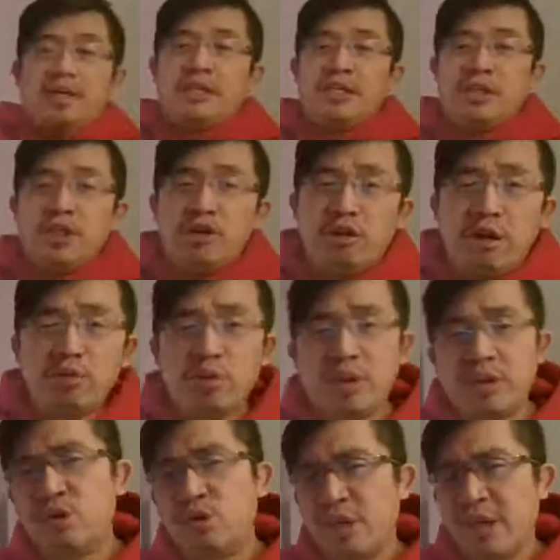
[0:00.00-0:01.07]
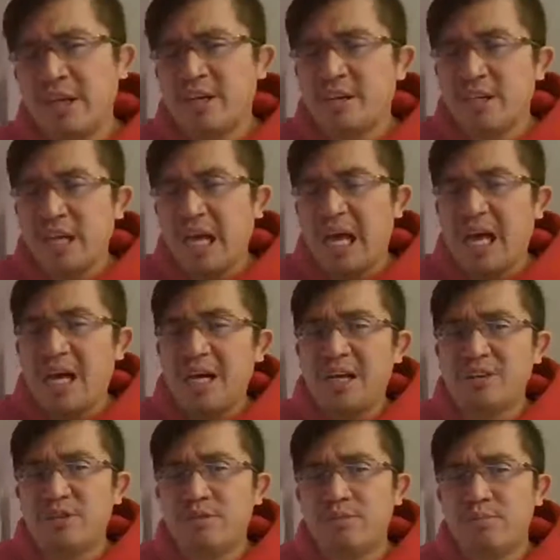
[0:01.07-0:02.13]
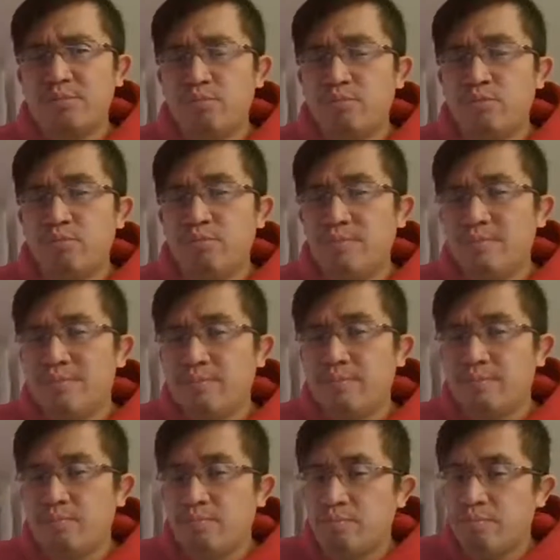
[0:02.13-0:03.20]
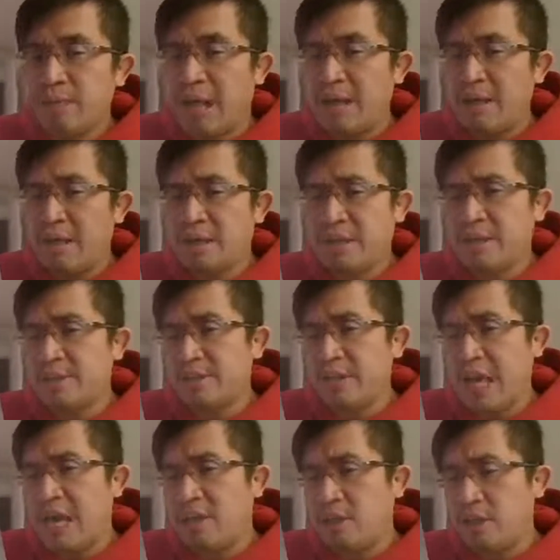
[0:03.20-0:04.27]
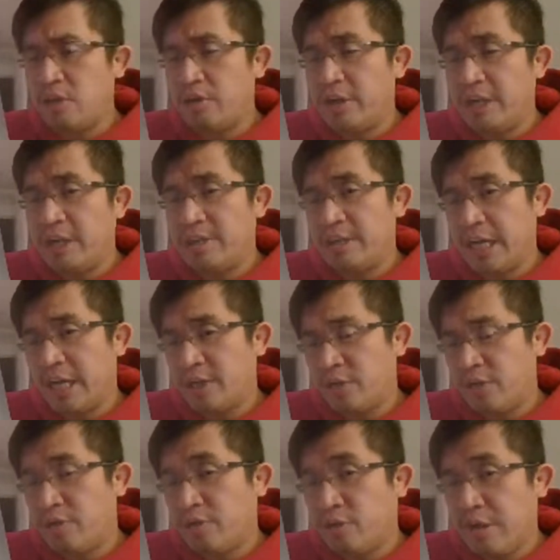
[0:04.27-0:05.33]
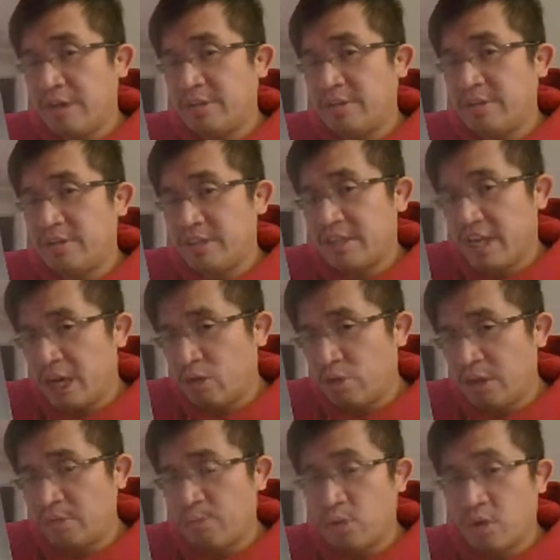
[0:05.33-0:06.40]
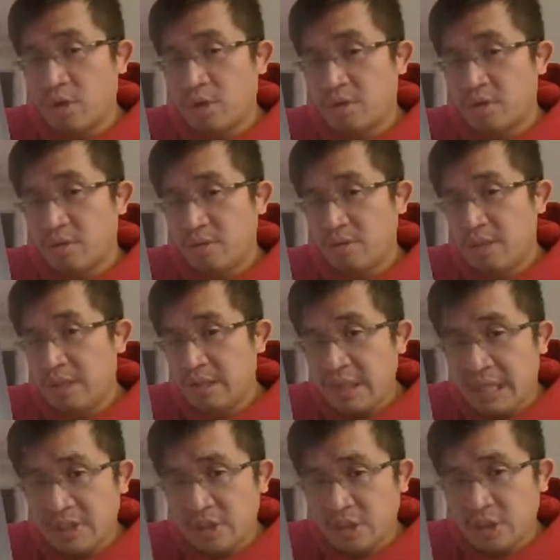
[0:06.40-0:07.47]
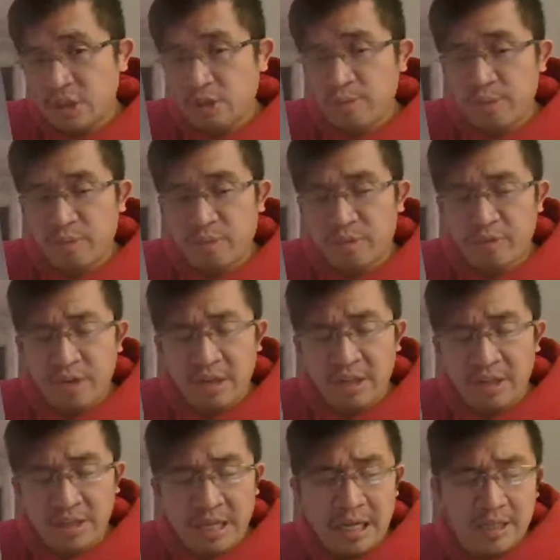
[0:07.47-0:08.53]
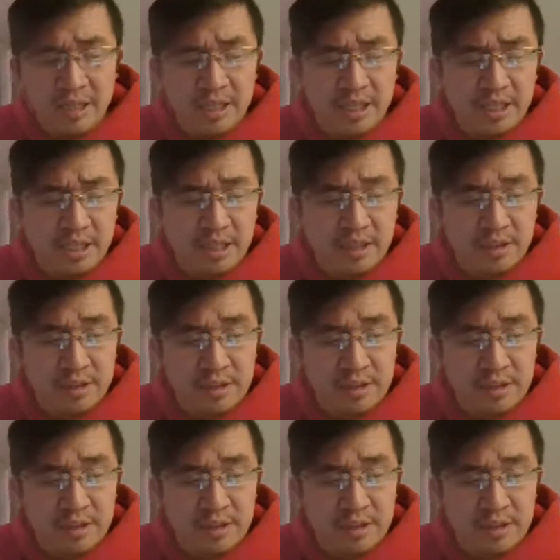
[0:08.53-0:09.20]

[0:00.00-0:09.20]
I wonder like how, because at your age, I know friends are really important. Not just you, but with a lot of kids.